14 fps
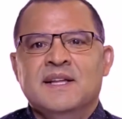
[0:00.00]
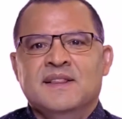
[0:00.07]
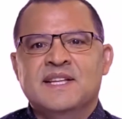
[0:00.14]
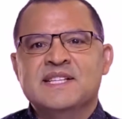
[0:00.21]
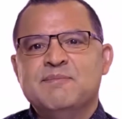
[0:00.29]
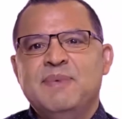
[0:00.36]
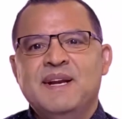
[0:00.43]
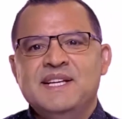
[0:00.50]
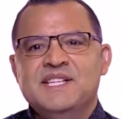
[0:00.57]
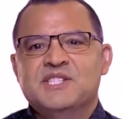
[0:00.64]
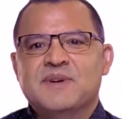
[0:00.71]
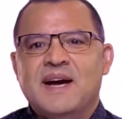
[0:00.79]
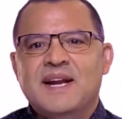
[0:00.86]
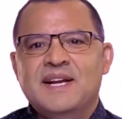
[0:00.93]
This bidding
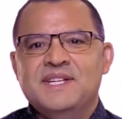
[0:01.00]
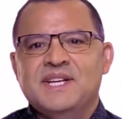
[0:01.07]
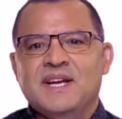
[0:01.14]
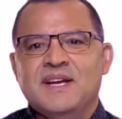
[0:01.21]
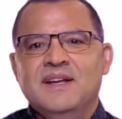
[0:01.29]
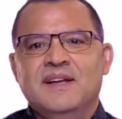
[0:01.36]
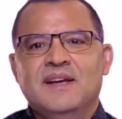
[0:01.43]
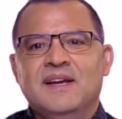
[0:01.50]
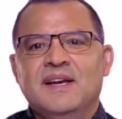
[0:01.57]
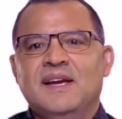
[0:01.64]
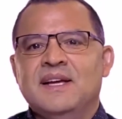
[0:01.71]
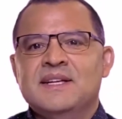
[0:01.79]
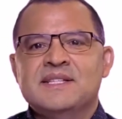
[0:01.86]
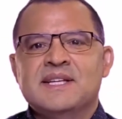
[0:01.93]
strategy
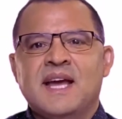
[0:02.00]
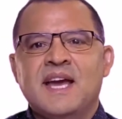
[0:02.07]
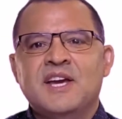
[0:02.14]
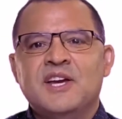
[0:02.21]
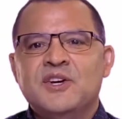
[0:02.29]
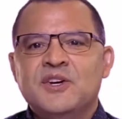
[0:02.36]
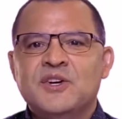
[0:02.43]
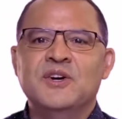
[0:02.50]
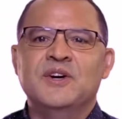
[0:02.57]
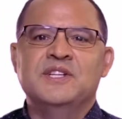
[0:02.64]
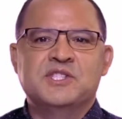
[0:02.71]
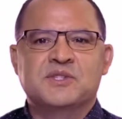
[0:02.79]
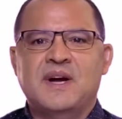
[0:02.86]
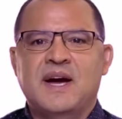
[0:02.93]
is a
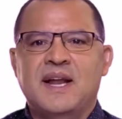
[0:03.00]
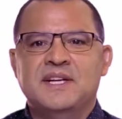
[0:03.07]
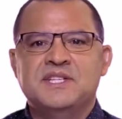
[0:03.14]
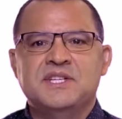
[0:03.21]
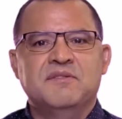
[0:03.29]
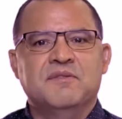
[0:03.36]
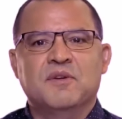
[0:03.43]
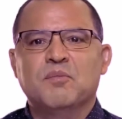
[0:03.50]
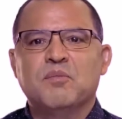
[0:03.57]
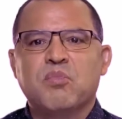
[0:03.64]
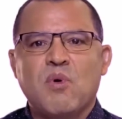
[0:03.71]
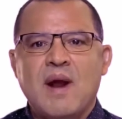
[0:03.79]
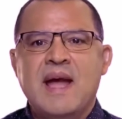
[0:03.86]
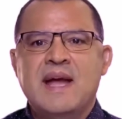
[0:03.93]
good strategy for
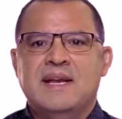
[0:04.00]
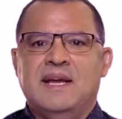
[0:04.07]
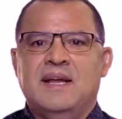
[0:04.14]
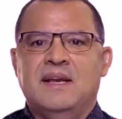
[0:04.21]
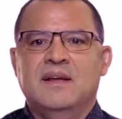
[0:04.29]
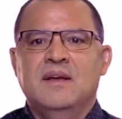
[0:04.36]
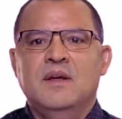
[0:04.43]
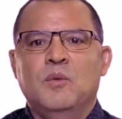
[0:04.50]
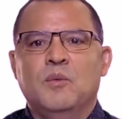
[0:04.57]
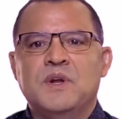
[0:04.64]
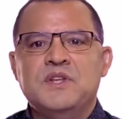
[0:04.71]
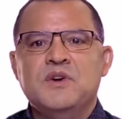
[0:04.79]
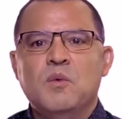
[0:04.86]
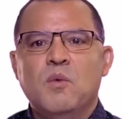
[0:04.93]
branding.
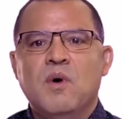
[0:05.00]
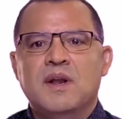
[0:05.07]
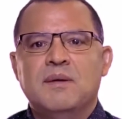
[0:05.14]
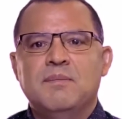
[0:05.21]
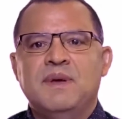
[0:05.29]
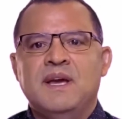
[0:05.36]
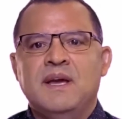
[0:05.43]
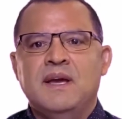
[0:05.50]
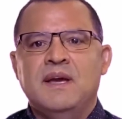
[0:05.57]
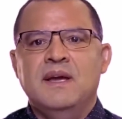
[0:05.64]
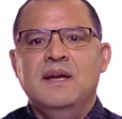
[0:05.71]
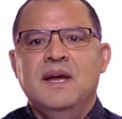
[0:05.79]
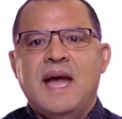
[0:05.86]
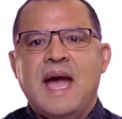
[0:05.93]
When you want to
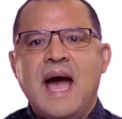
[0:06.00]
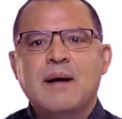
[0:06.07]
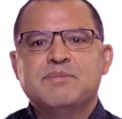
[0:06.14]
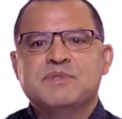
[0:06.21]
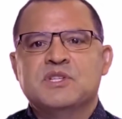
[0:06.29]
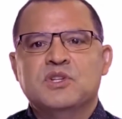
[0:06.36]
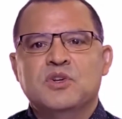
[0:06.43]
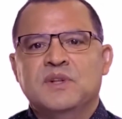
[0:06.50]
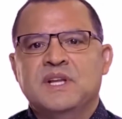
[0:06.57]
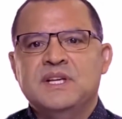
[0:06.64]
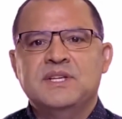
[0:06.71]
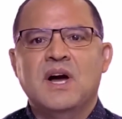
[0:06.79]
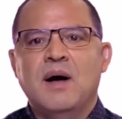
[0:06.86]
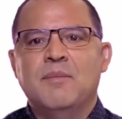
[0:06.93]
be absolutely
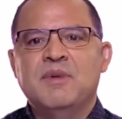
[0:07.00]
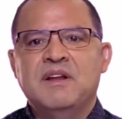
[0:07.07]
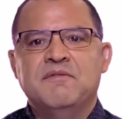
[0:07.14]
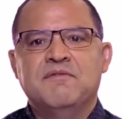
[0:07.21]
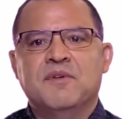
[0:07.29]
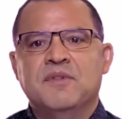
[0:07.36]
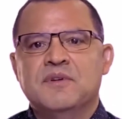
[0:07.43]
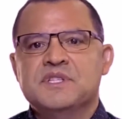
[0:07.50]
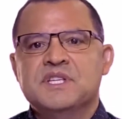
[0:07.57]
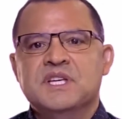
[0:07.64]
dominant for those